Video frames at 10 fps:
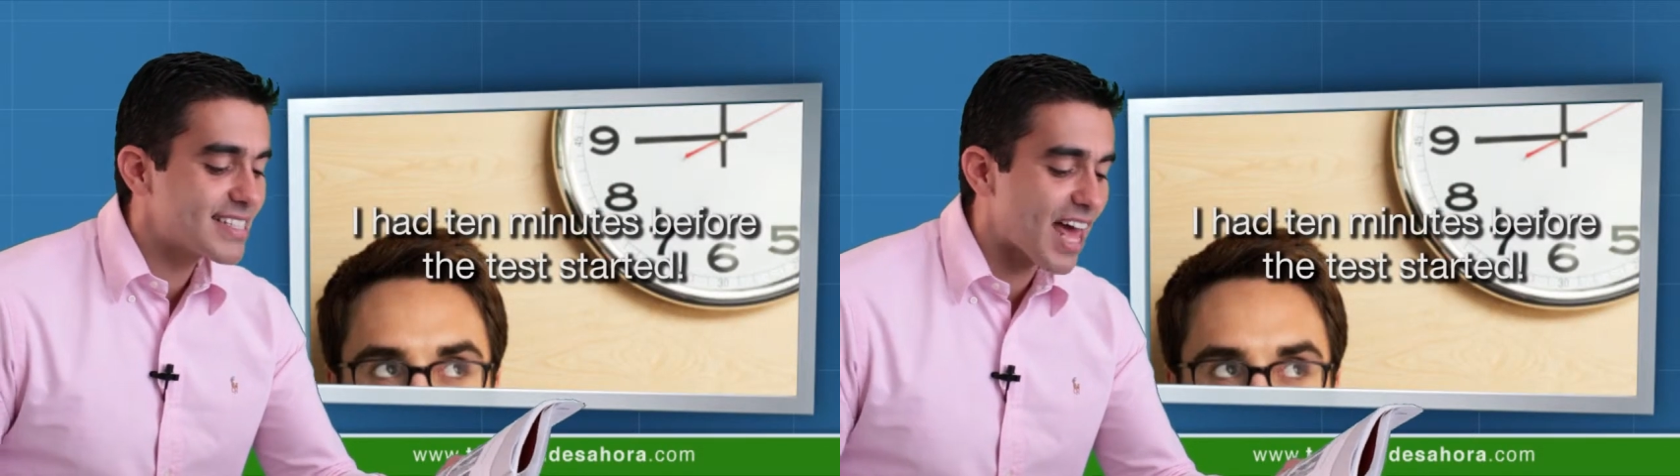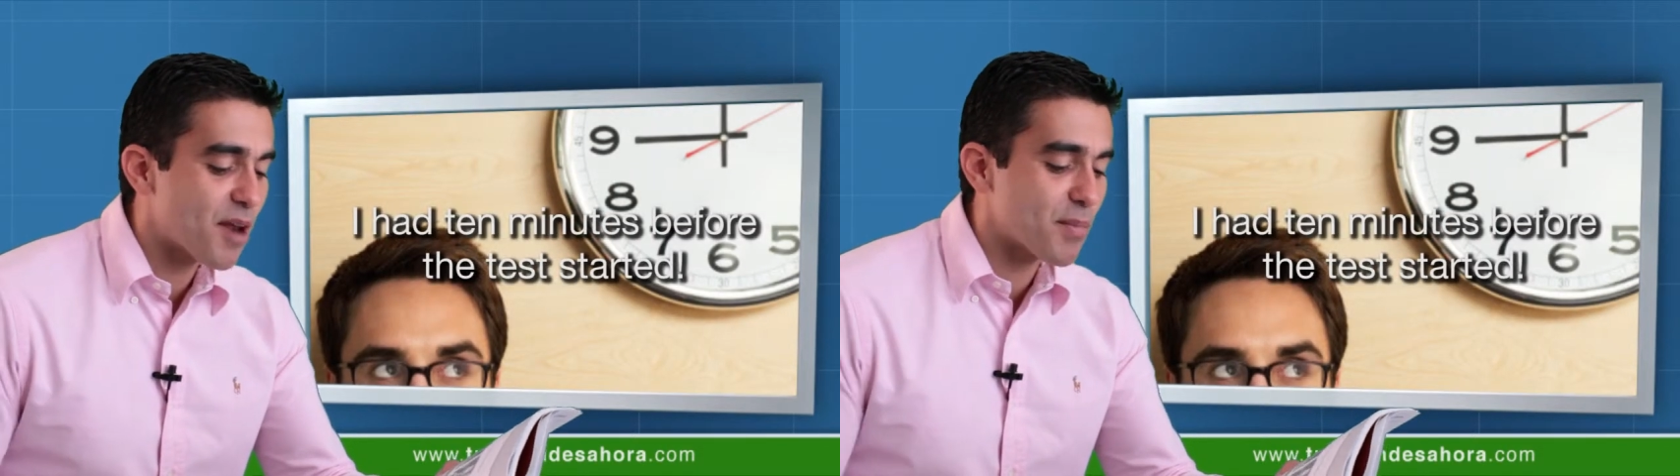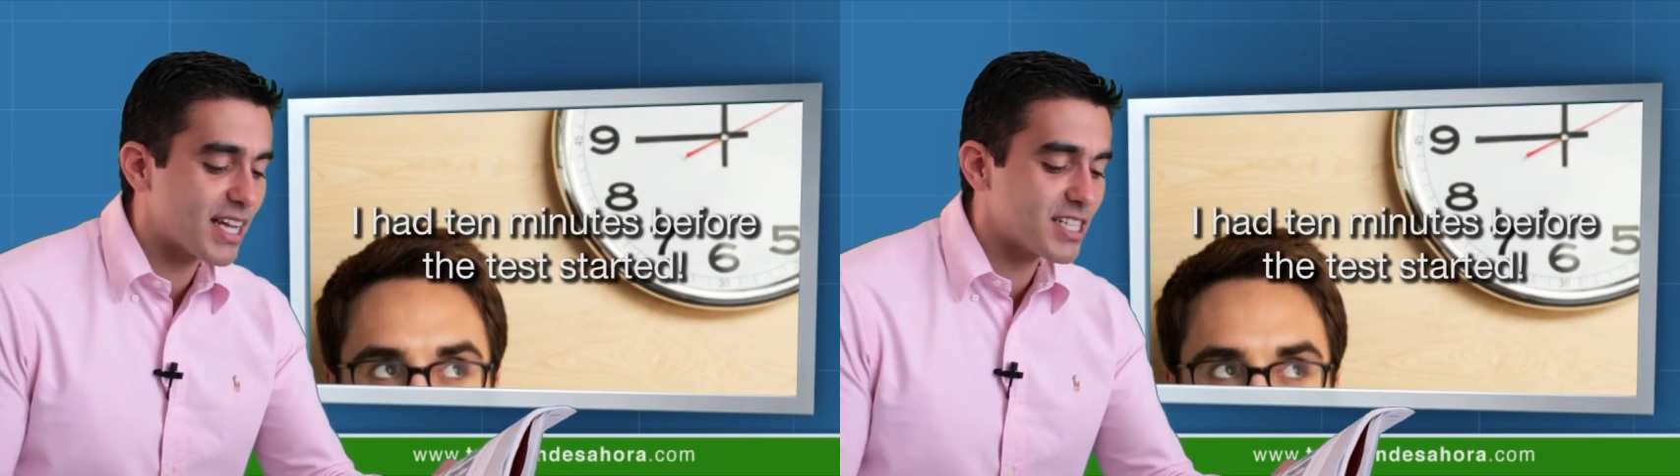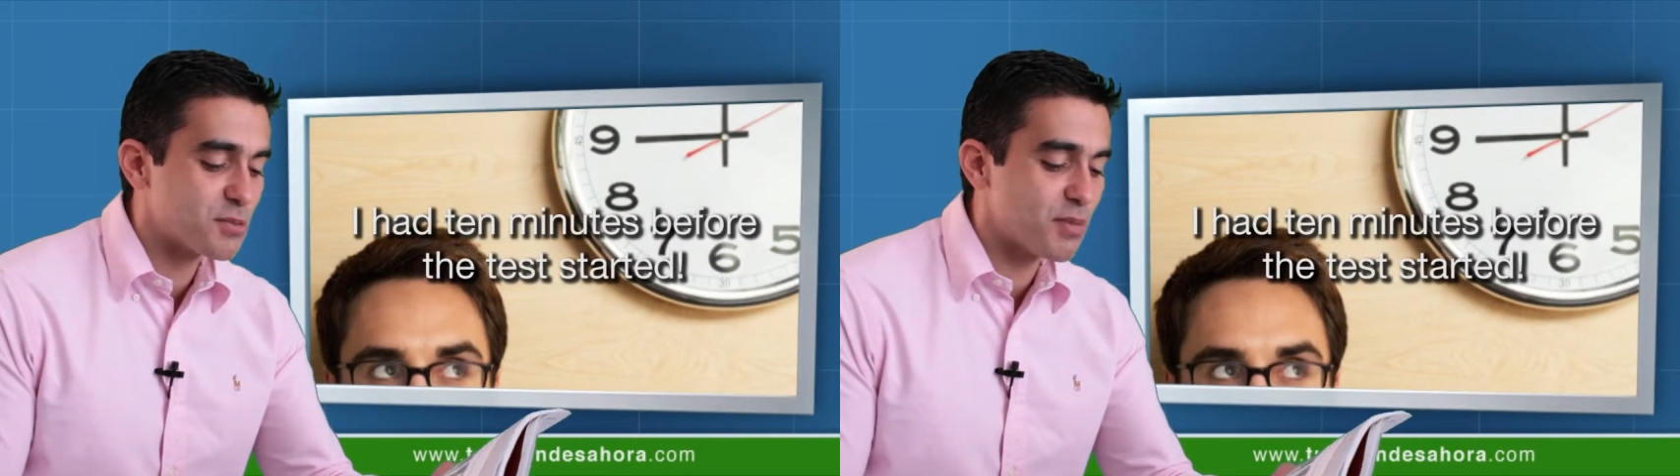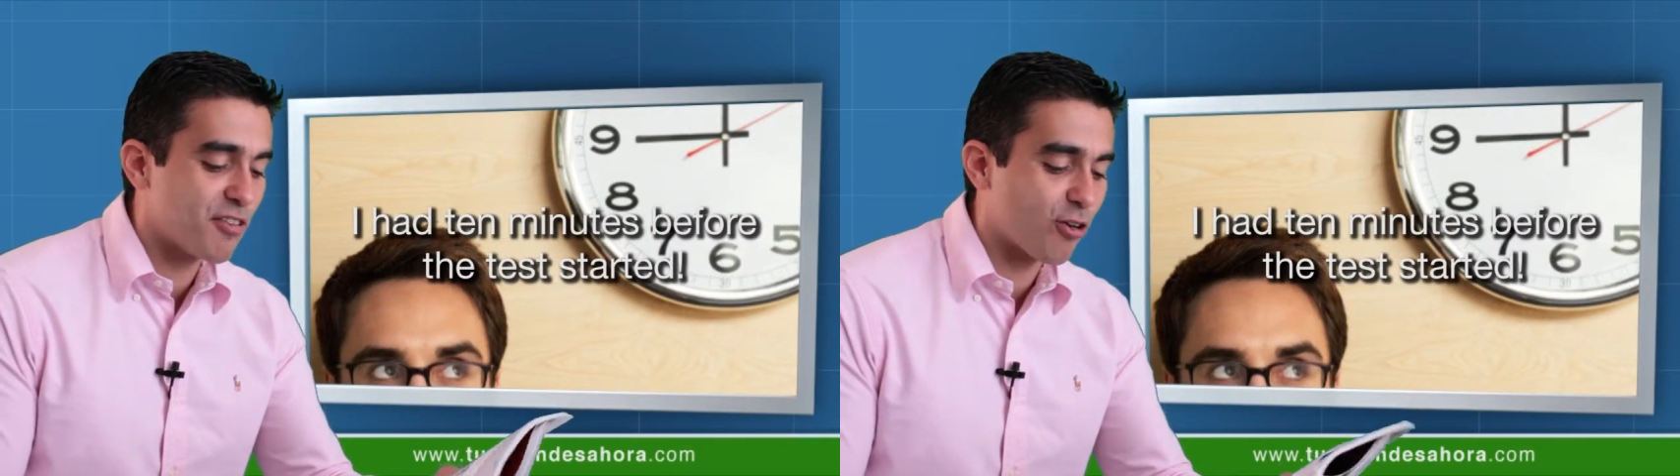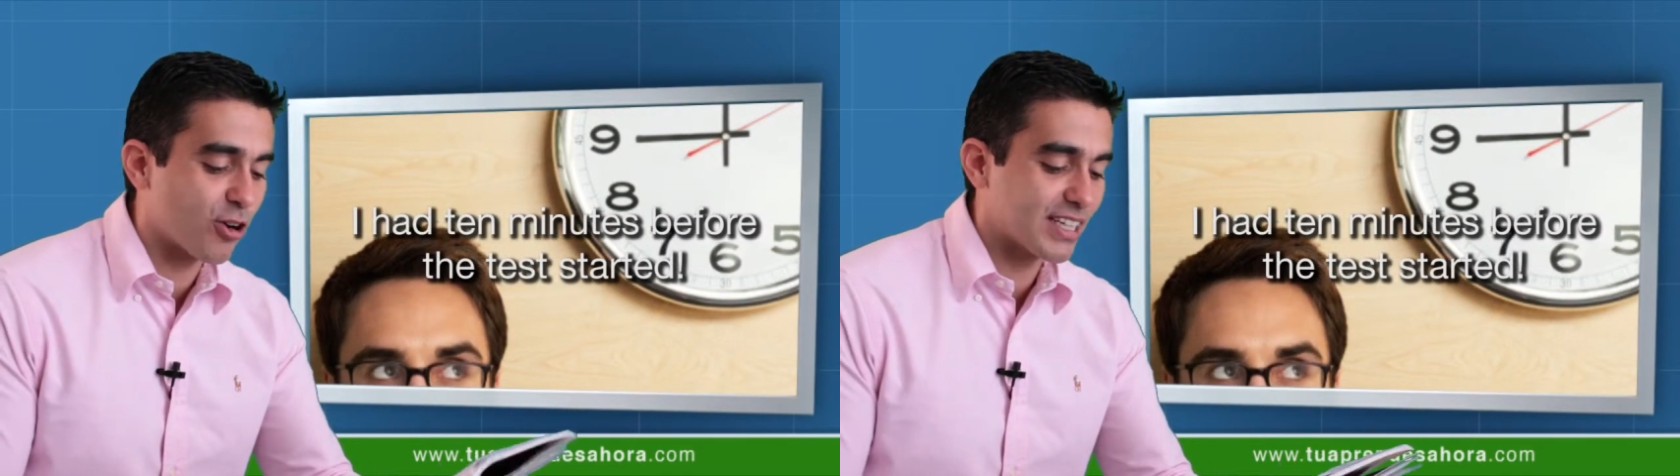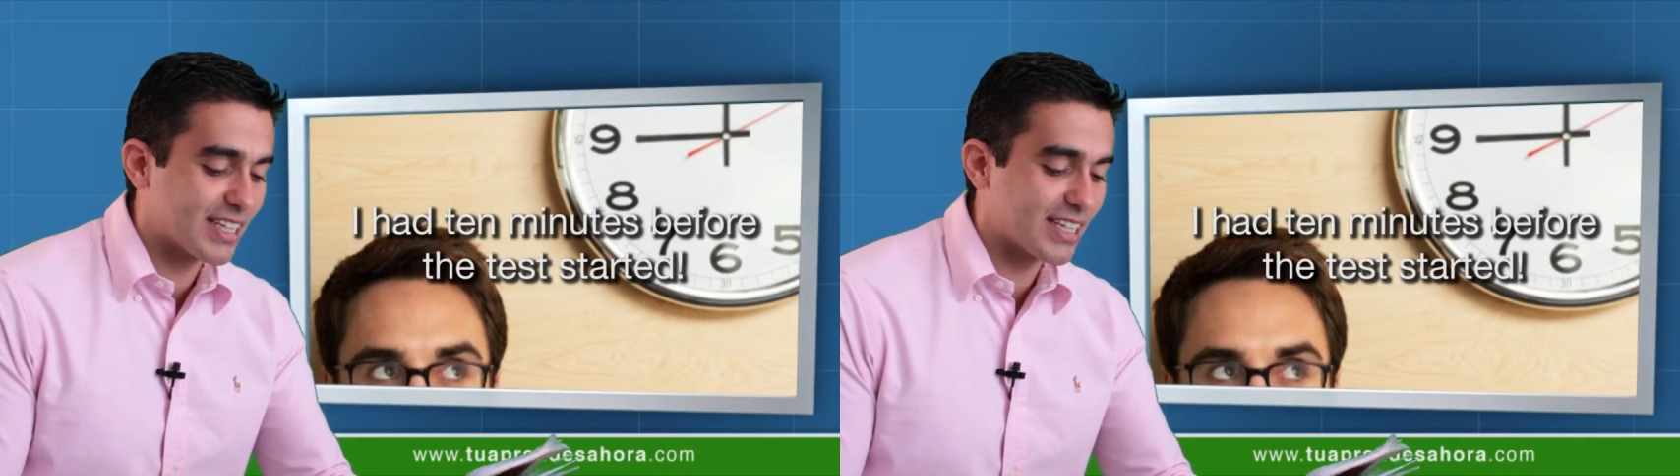10 minutes before the